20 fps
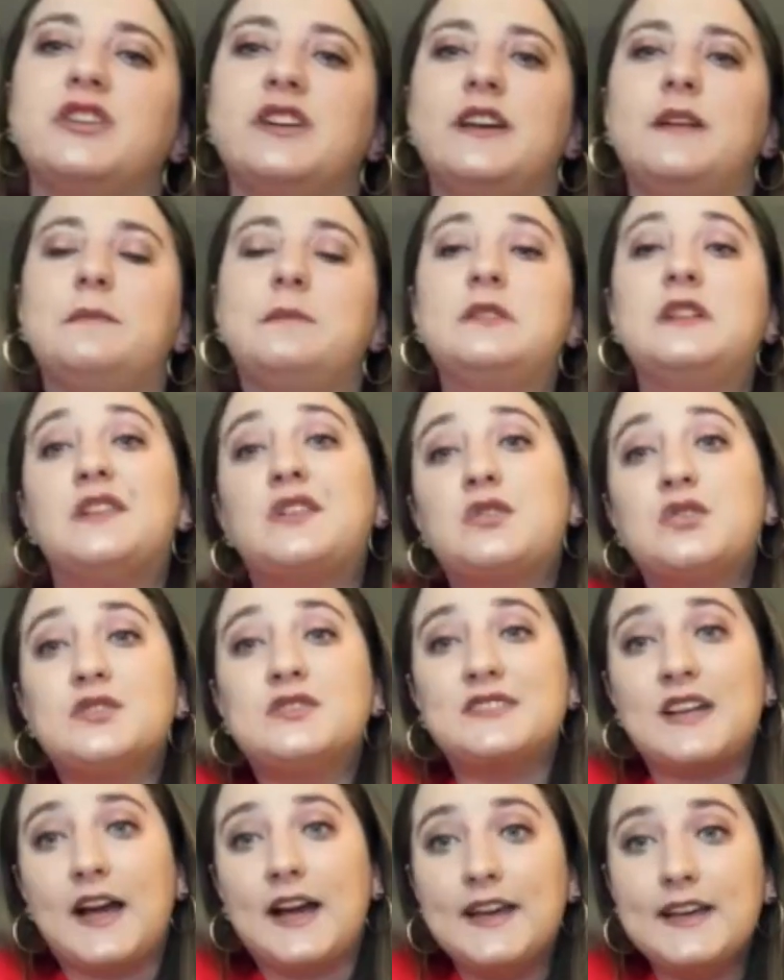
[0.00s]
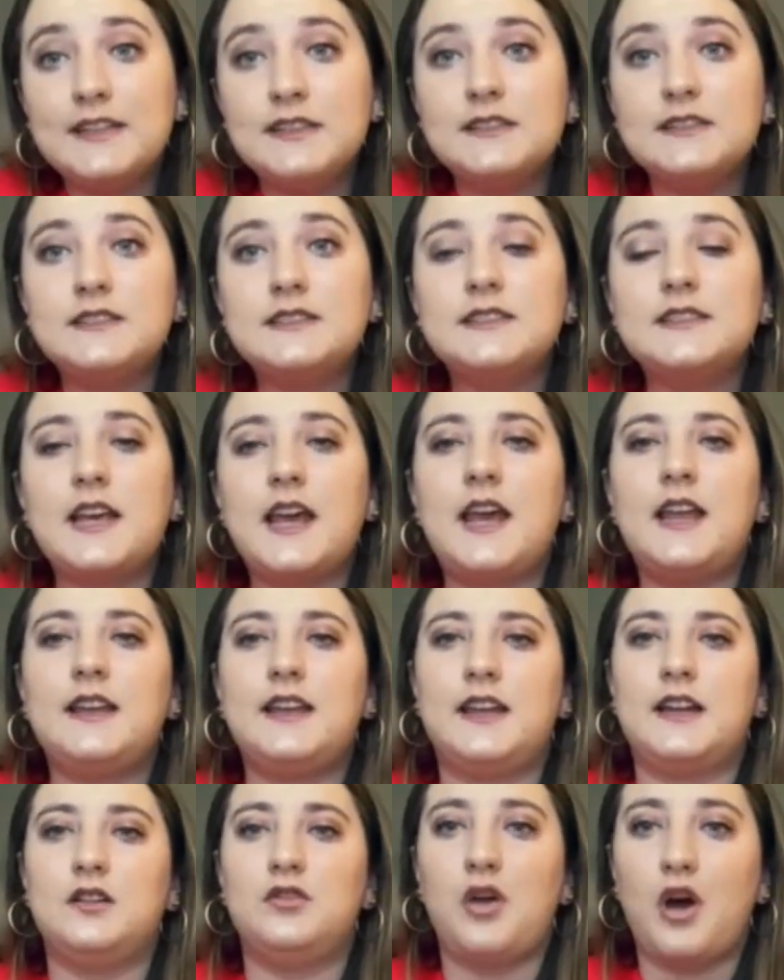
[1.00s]
in political science and
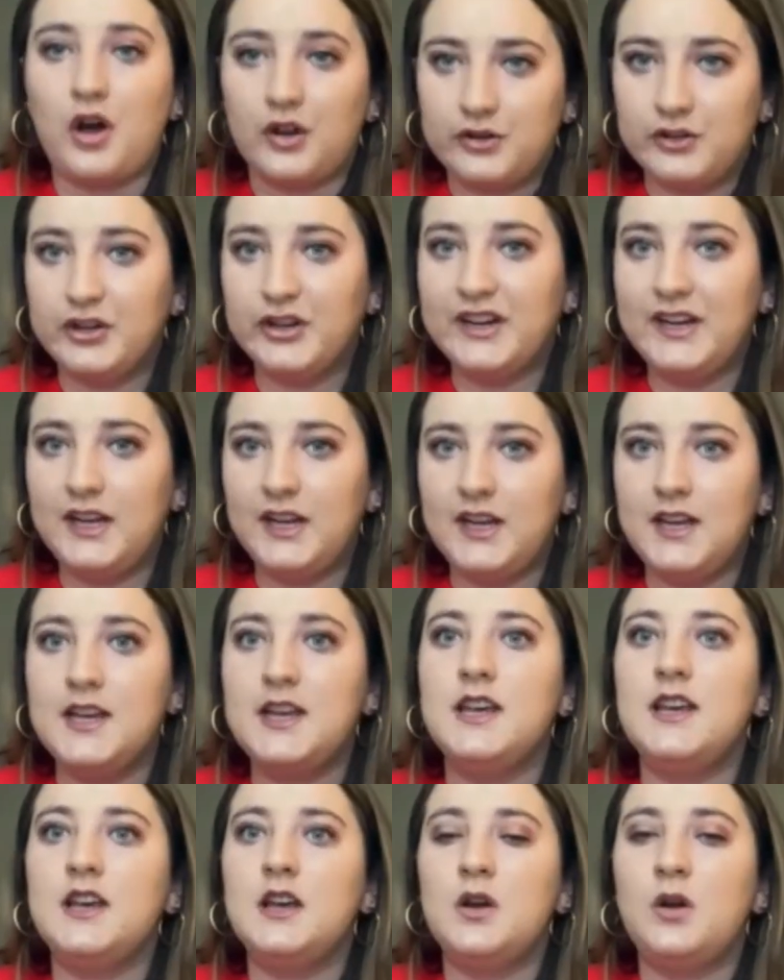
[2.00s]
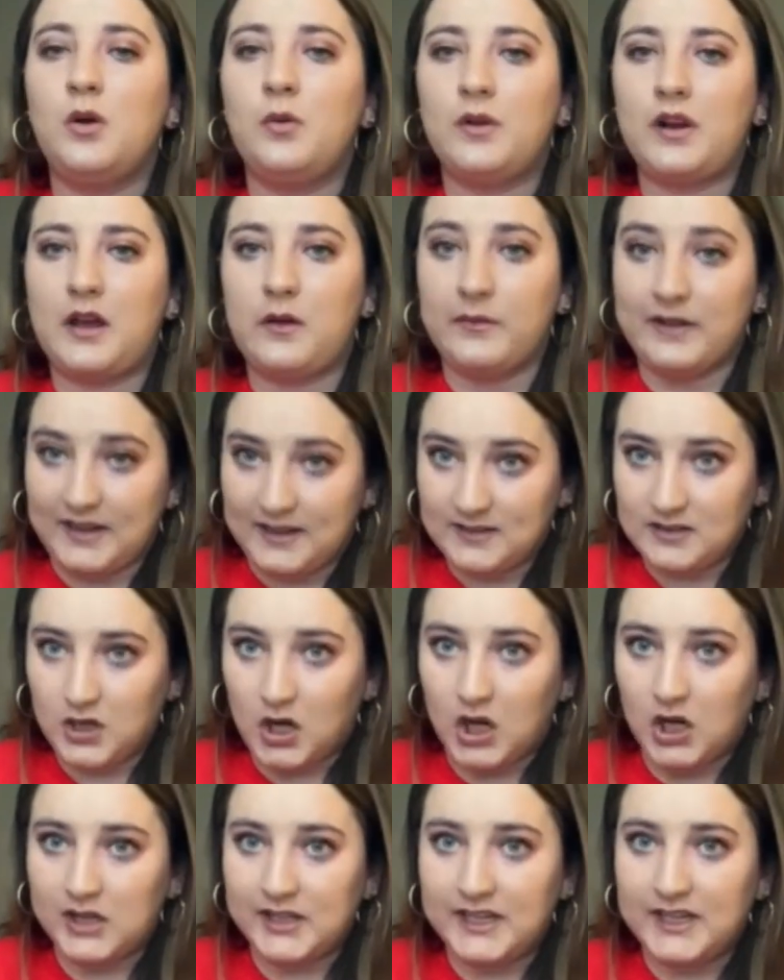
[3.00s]
get a law degree when I went into
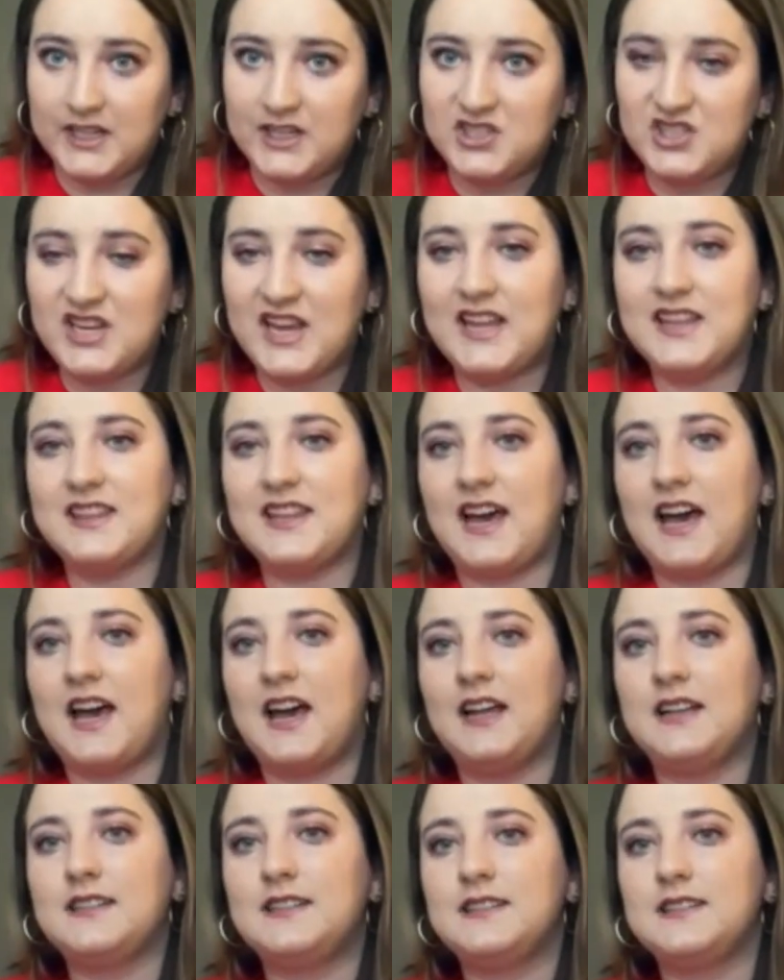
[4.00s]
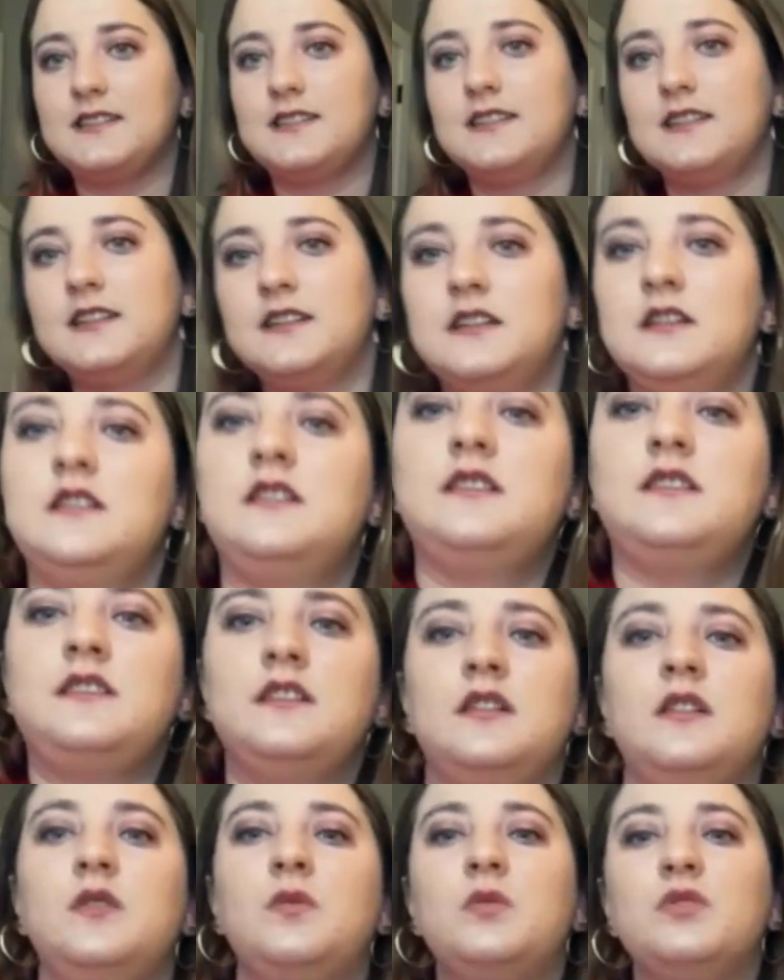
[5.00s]
college, and that
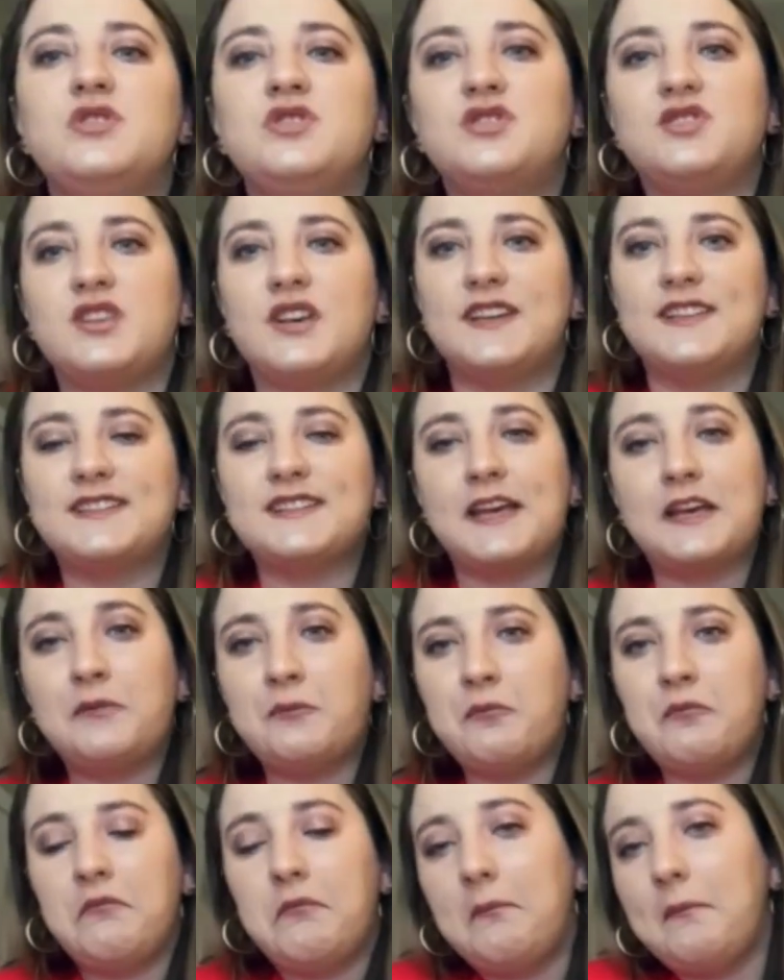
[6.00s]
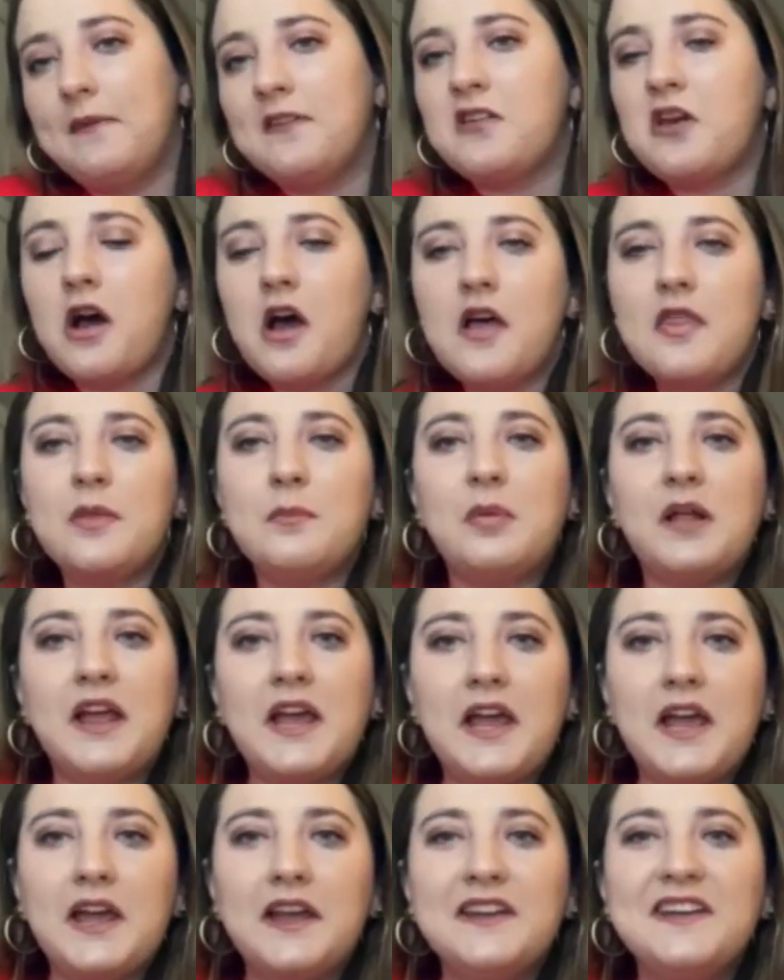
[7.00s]
was just not the
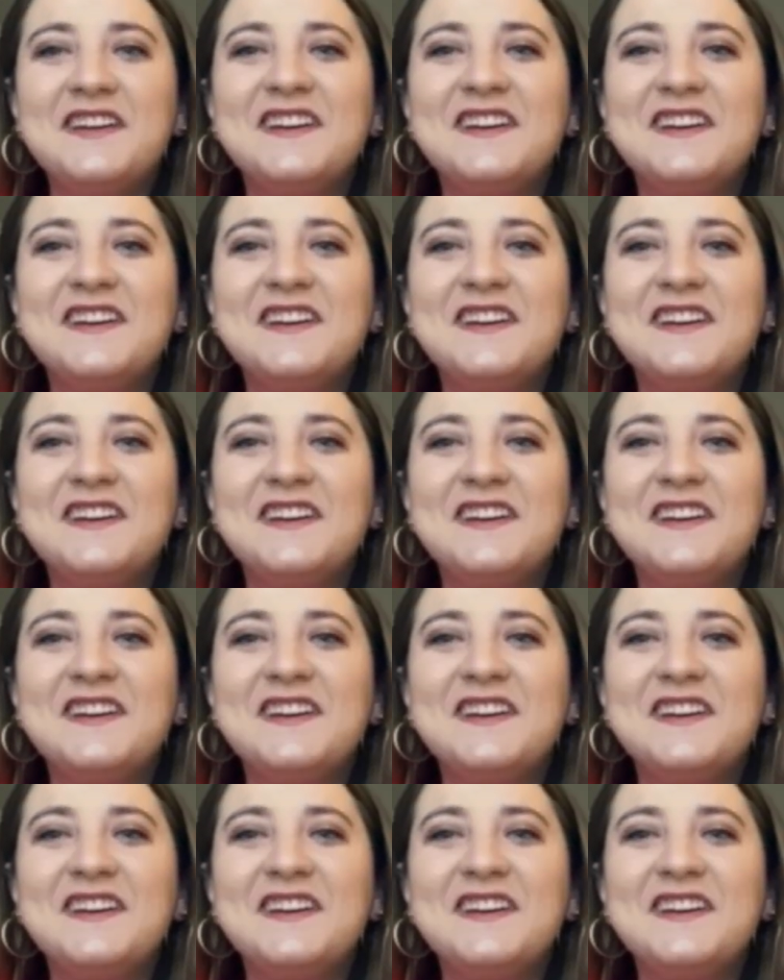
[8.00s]
plan.